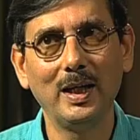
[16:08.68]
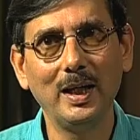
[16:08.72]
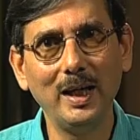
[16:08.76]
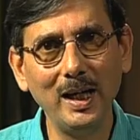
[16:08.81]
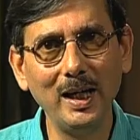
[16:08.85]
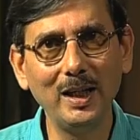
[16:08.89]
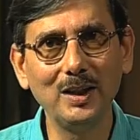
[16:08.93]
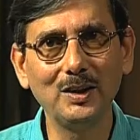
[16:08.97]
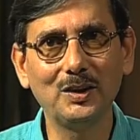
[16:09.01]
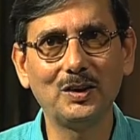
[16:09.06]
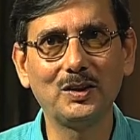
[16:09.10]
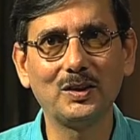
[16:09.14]

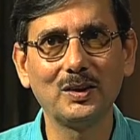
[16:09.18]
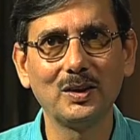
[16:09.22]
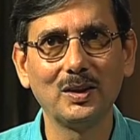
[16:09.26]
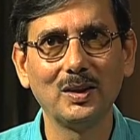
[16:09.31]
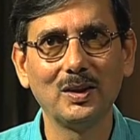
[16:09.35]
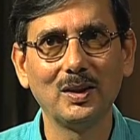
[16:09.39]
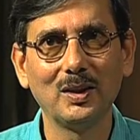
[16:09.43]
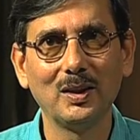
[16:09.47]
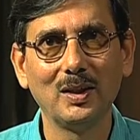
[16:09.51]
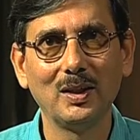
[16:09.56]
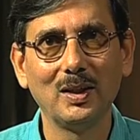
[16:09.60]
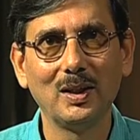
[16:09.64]
is
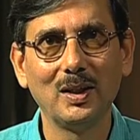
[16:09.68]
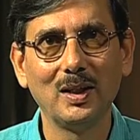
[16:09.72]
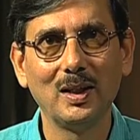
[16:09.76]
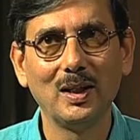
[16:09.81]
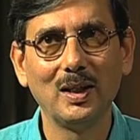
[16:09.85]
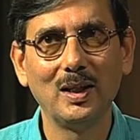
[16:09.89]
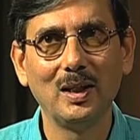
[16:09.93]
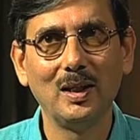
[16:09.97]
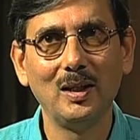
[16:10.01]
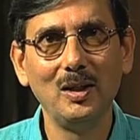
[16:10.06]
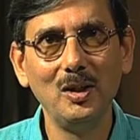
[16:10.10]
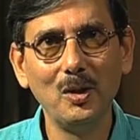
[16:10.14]

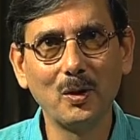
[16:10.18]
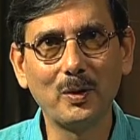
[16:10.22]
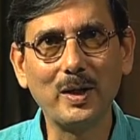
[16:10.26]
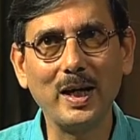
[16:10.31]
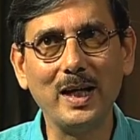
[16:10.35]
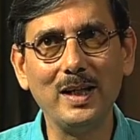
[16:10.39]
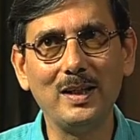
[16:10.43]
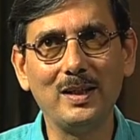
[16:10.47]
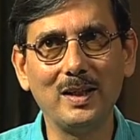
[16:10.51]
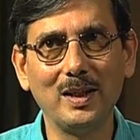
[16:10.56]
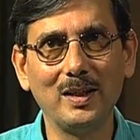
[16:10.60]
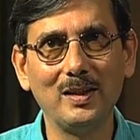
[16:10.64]

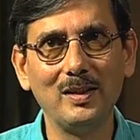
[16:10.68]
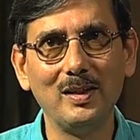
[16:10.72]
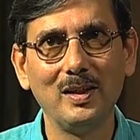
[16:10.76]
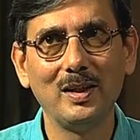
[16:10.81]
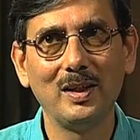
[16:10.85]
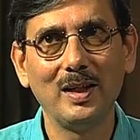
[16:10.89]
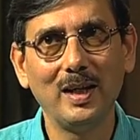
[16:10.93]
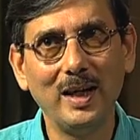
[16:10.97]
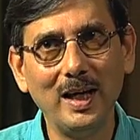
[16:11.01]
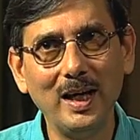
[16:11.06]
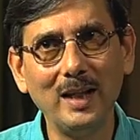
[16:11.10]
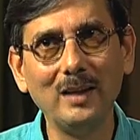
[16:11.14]
located
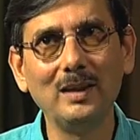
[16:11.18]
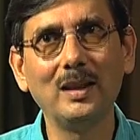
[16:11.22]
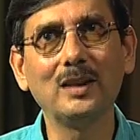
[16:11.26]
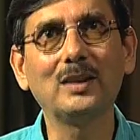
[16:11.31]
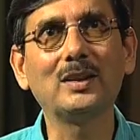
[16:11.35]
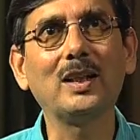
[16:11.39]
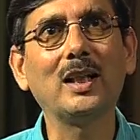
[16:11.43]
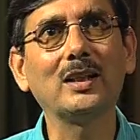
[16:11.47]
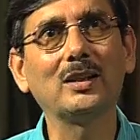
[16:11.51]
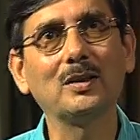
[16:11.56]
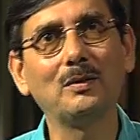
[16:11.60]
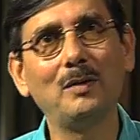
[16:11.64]
in the
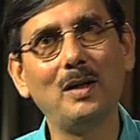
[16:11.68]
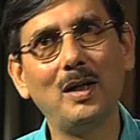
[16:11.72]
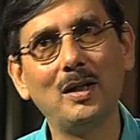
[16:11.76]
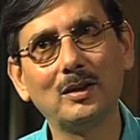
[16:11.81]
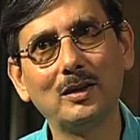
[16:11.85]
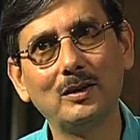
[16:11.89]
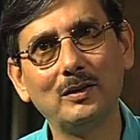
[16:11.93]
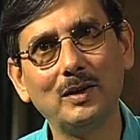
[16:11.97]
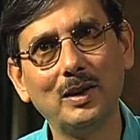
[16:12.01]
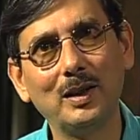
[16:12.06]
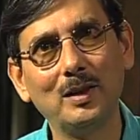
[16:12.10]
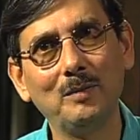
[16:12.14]

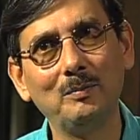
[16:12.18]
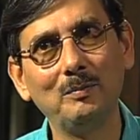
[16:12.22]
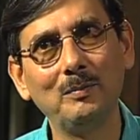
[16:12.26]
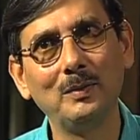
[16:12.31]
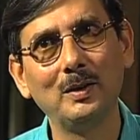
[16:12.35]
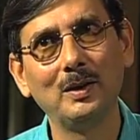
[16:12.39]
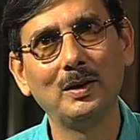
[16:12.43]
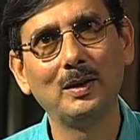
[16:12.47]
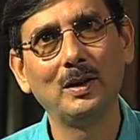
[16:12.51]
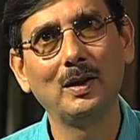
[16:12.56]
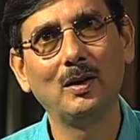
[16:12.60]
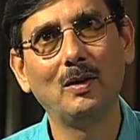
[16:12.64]
Satavahana
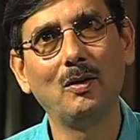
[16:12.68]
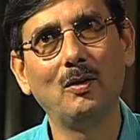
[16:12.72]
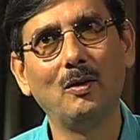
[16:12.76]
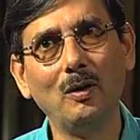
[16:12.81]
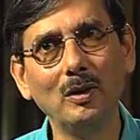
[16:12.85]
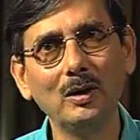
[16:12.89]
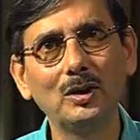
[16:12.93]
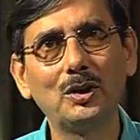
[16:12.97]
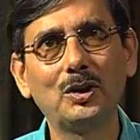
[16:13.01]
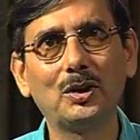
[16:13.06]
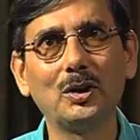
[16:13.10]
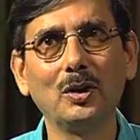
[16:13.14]
realm,
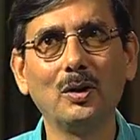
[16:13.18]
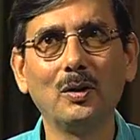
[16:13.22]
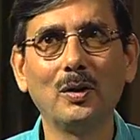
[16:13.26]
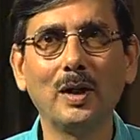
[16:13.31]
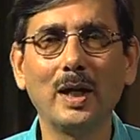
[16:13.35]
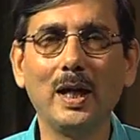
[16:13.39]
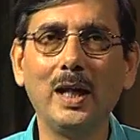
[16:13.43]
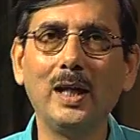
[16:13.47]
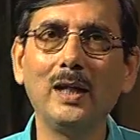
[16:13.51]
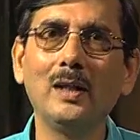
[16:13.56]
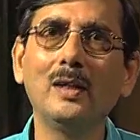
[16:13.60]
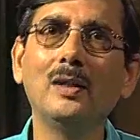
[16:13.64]
also
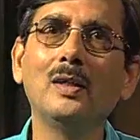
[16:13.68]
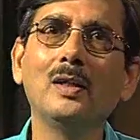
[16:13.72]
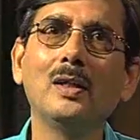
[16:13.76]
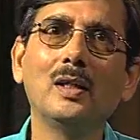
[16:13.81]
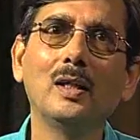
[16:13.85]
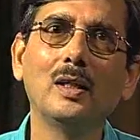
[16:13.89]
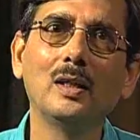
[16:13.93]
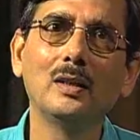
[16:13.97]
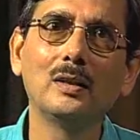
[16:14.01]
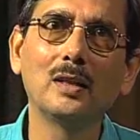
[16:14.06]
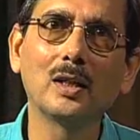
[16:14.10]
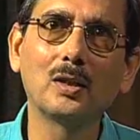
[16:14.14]
in
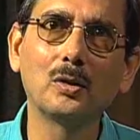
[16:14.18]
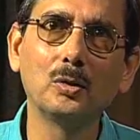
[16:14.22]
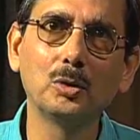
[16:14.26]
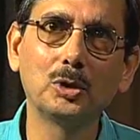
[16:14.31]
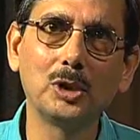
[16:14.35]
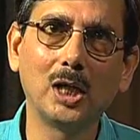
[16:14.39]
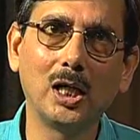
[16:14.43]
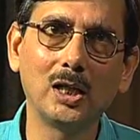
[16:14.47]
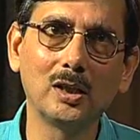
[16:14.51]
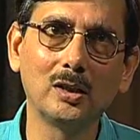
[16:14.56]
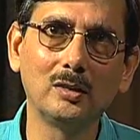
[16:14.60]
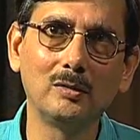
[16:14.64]
the
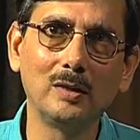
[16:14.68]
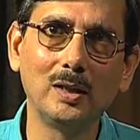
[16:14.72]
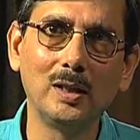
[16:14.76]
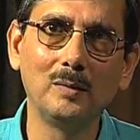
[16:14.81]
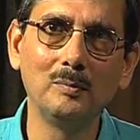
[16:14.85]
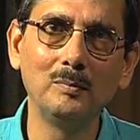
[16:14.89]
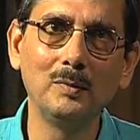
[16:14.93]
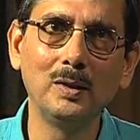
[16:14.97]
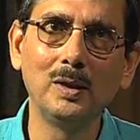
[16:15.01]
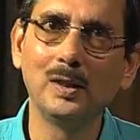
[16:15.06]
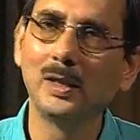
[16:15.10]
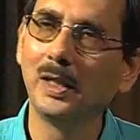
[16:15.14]
Kushana
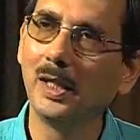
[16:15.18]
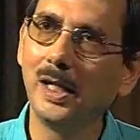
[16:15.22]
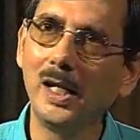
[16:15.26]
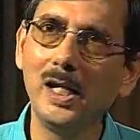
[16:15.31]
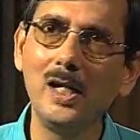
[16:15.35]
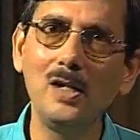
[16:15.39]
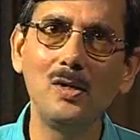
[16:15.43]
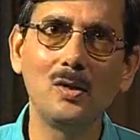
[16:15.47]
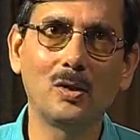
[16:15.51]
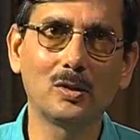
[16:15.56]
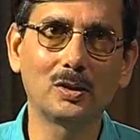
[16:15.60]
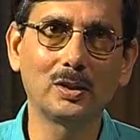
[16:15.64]
realm
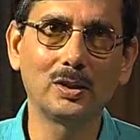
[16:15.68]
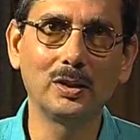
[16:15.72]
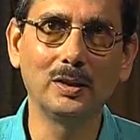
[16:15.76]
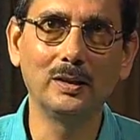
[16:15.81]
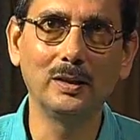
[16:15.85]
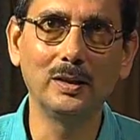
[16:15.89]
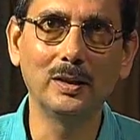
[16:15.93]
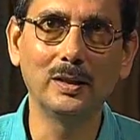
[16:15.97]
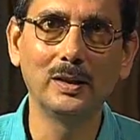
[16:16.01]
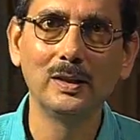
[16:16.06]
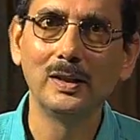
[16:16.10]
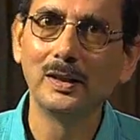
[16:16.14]
in North
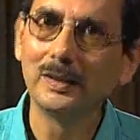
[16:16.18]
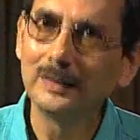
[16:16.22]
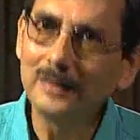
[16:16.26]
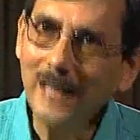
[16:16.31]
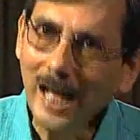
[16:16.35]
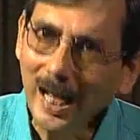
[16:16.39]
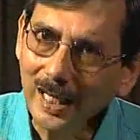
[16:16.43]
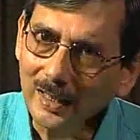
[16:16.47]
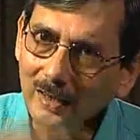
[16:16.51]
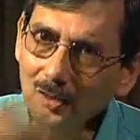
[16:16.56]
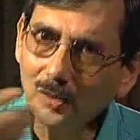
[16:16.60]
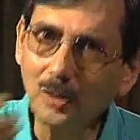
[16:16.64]
India.
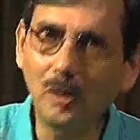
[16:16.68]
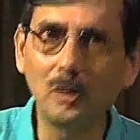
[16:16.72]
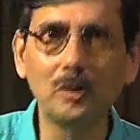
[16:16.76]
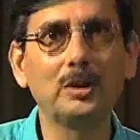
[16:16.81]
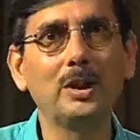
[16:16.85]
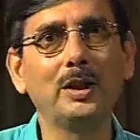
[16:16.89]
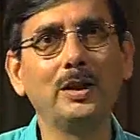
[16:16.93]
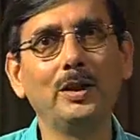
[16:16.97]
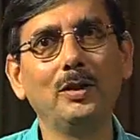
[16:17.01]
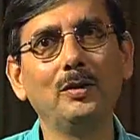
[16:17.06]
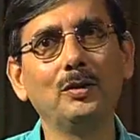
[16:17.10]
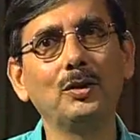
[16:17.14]
That
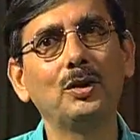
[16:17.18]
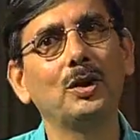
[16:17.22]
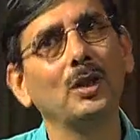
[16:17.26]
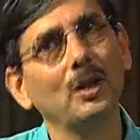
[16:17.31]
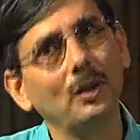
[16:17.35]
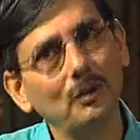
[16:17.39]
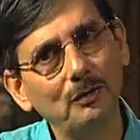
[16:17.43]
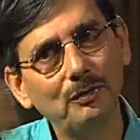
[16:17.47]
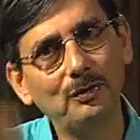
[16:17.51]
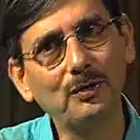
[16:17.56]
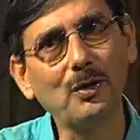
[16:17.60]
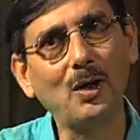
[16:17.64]
continues
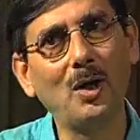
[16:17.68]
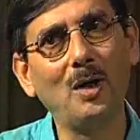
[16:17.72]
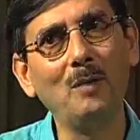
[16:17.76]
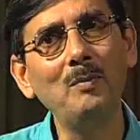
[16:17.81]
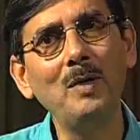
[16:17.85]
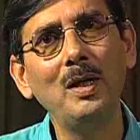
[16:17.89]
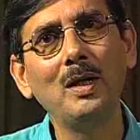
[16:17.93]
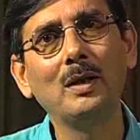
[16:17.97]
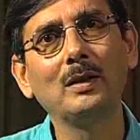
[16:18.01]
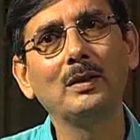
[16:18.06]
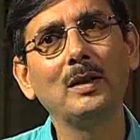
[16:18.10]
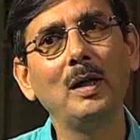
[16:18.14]

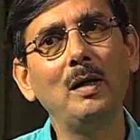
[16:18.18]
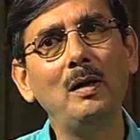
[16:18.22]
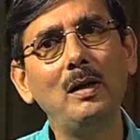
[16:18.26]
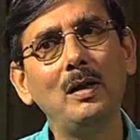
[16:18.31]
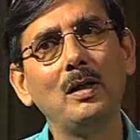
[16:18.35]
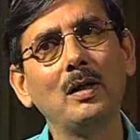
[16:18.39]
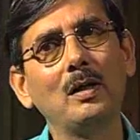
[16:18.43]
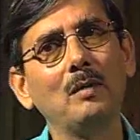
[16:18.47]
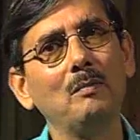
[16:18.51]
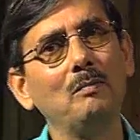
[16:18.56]
from the